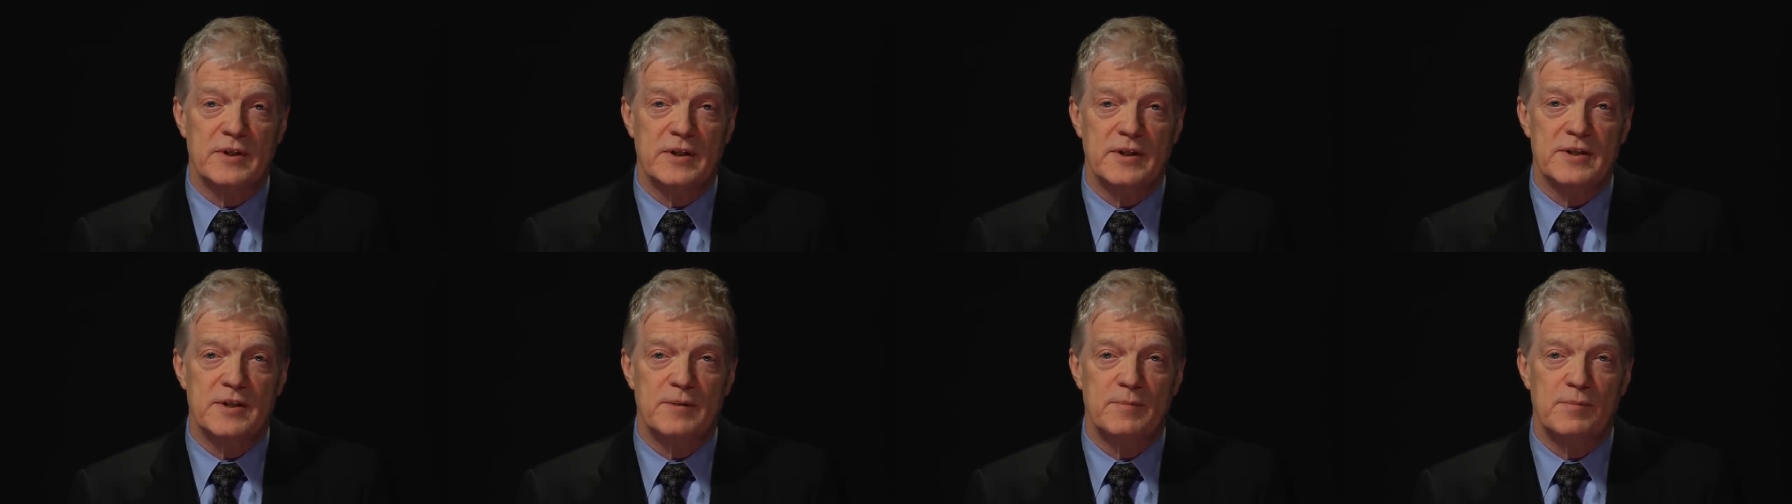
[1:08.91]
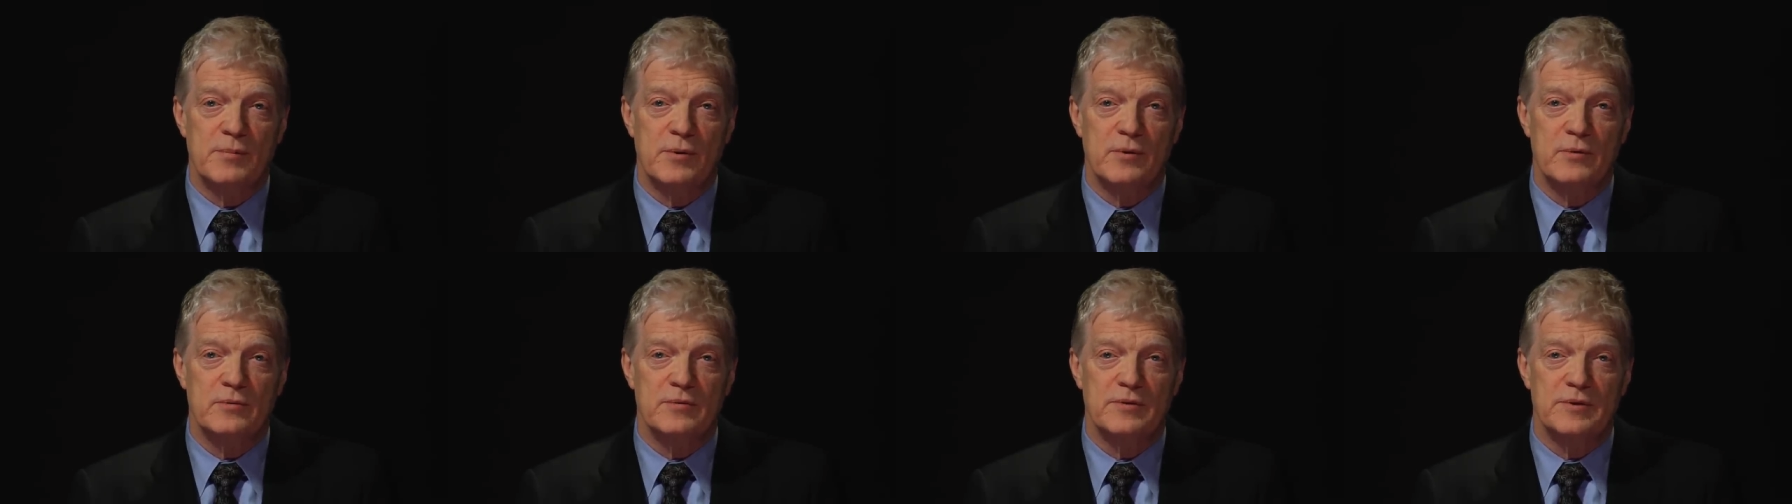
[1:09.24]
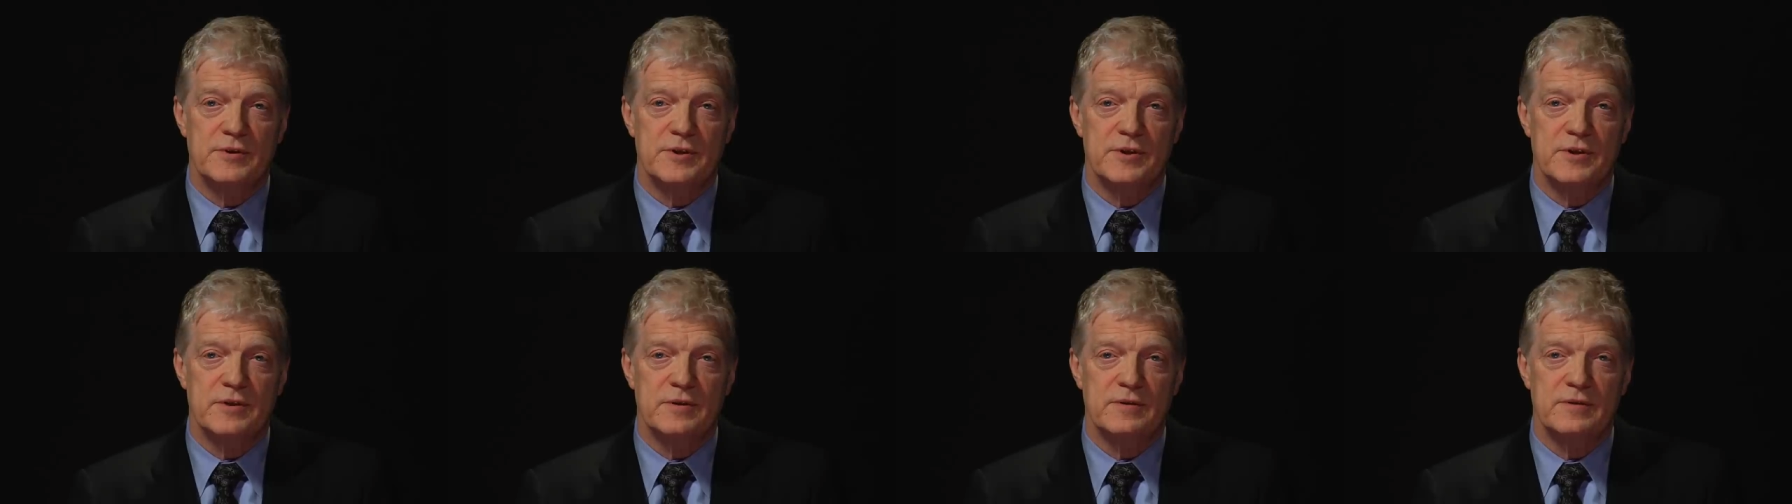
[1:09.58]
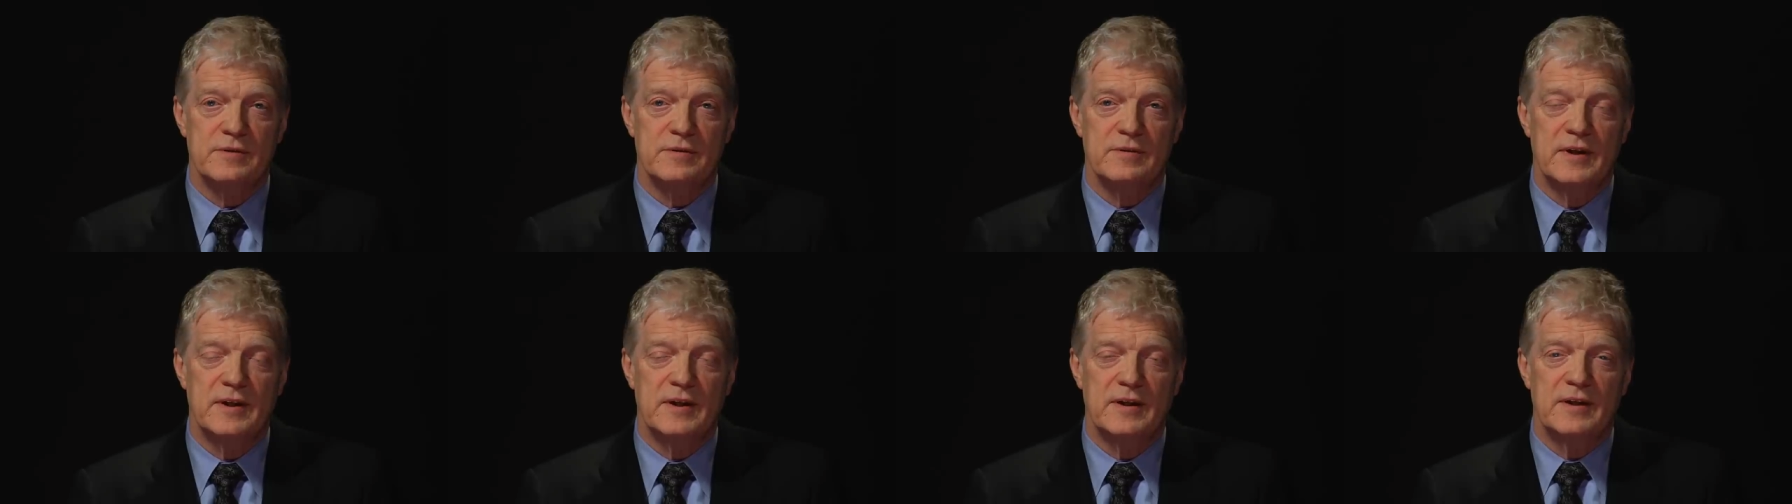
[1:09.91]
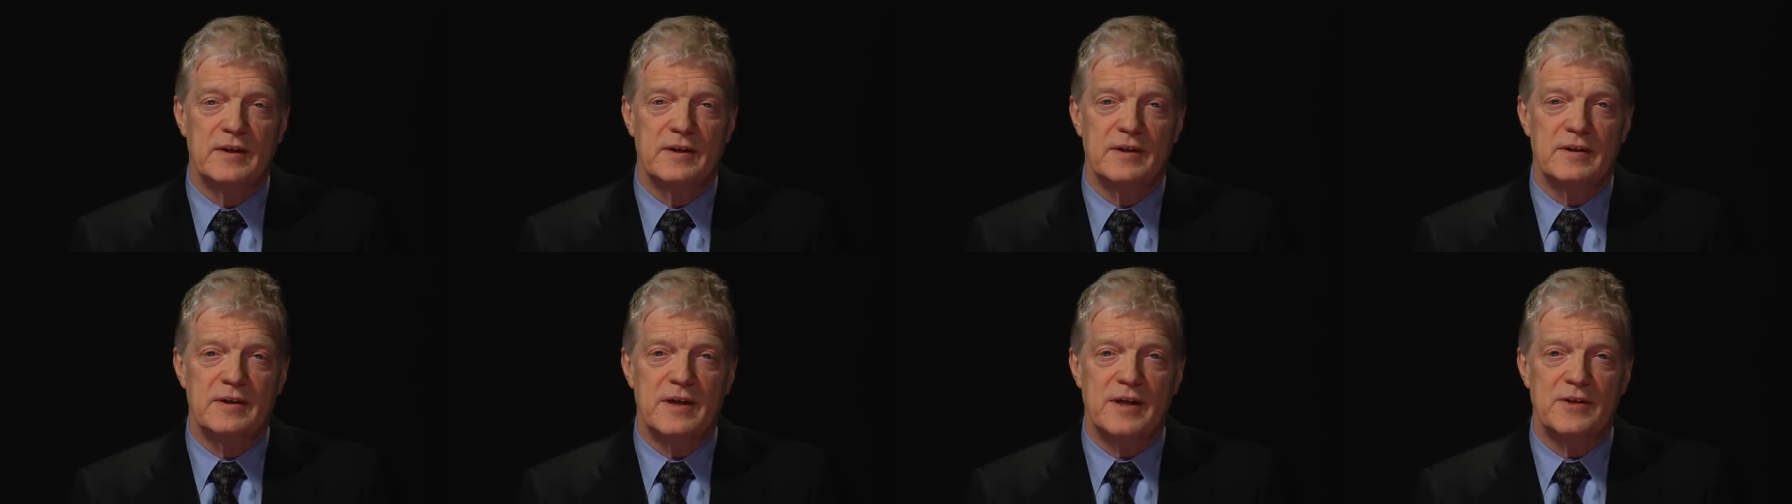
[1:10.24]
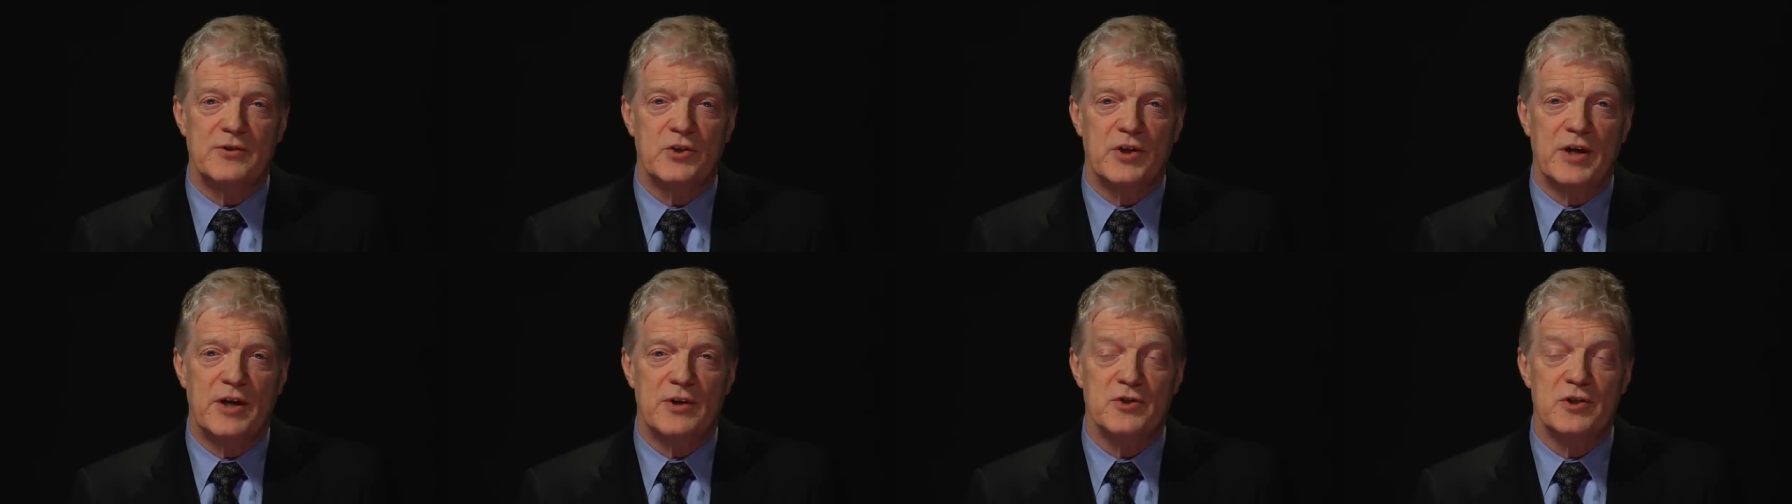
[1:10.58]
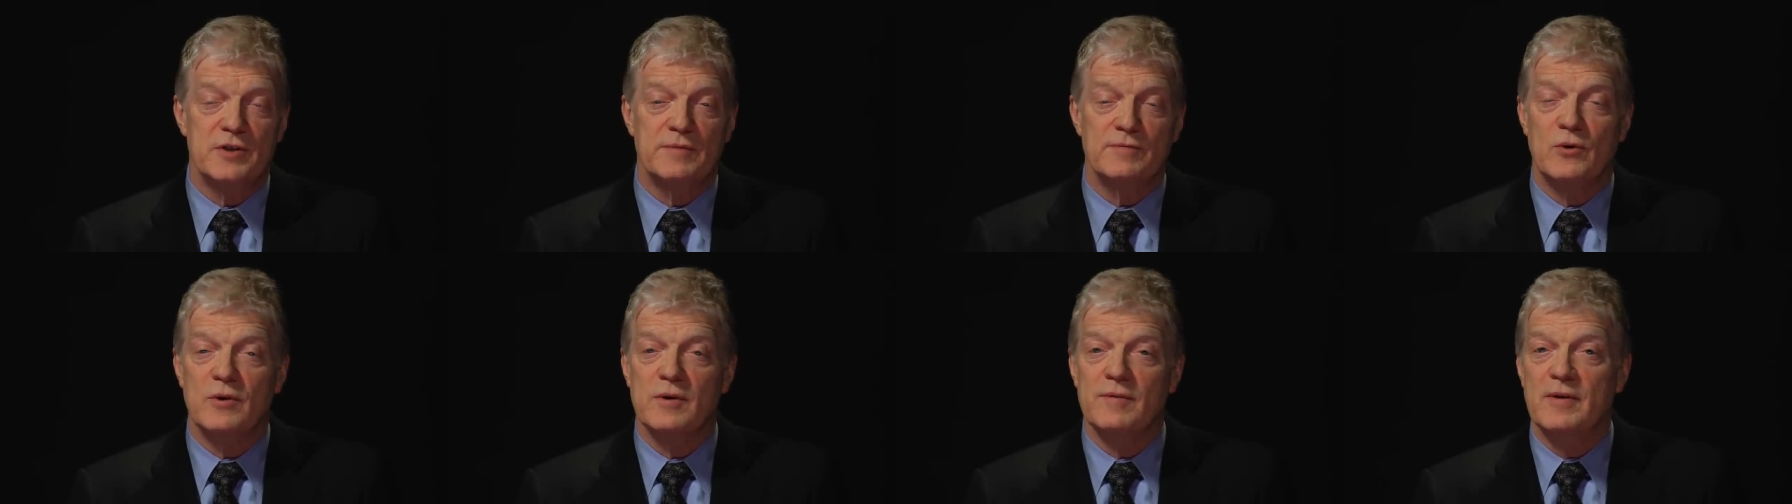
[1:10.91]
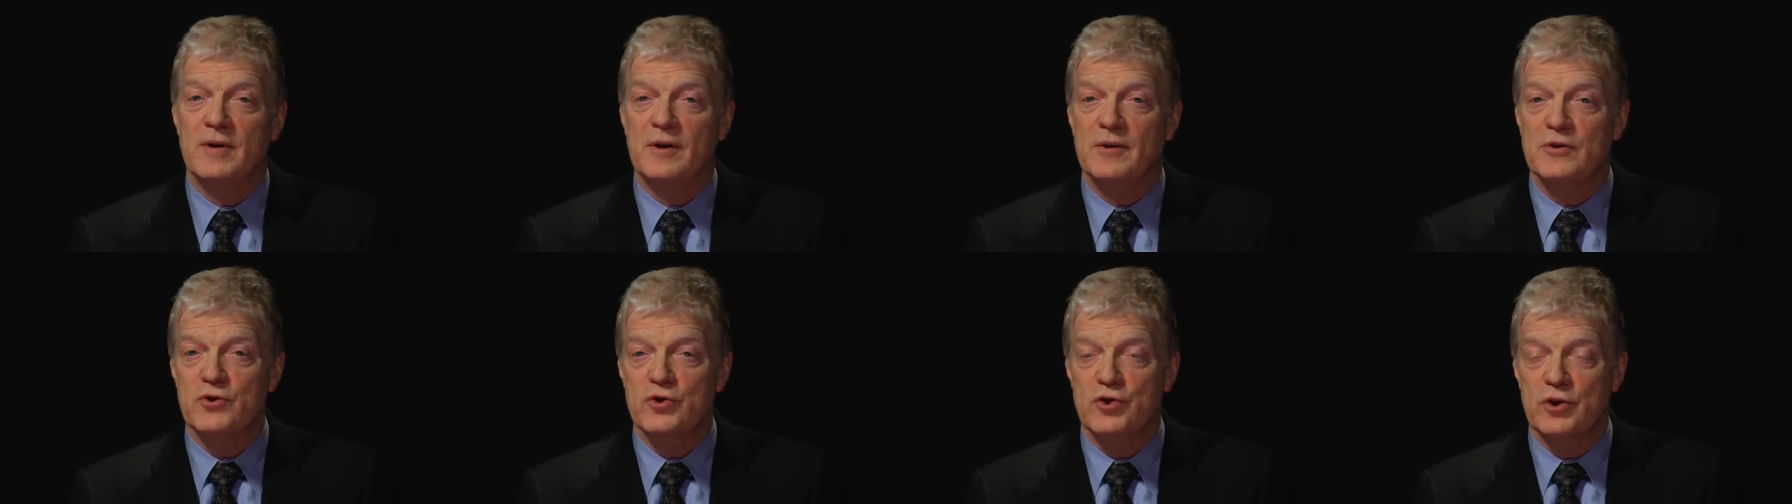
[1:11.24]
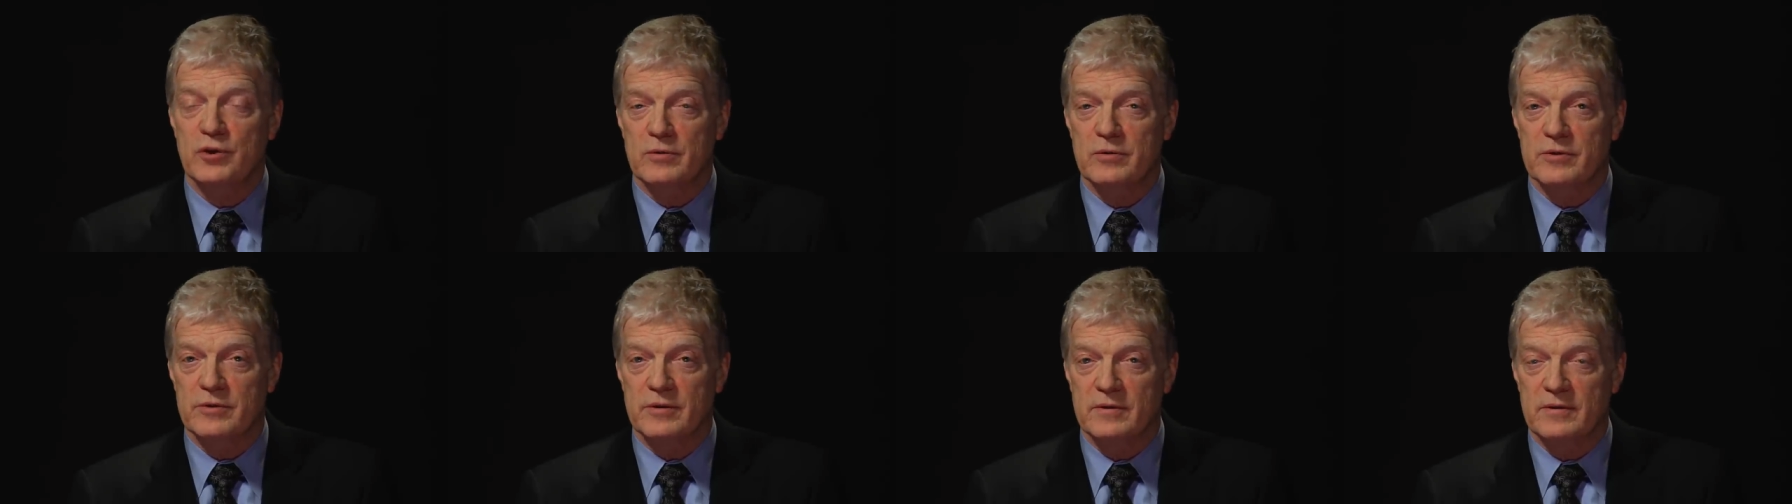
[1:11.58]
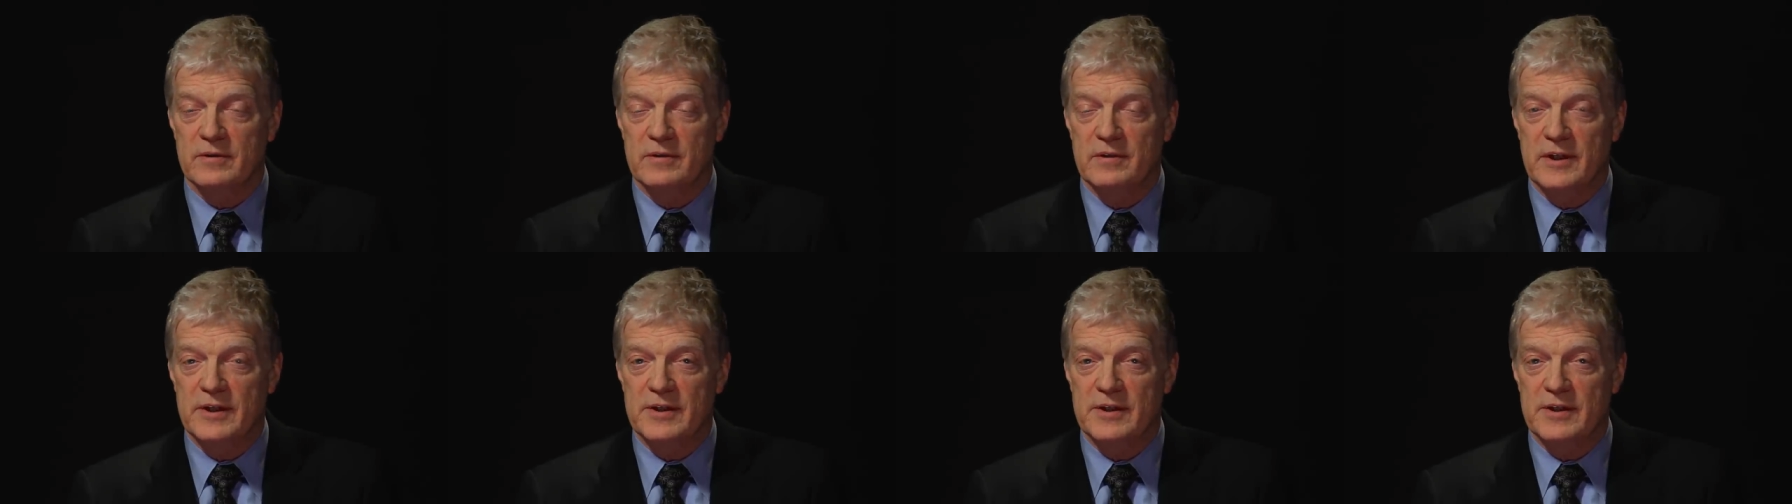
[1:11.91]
It's important to the education of all of our children,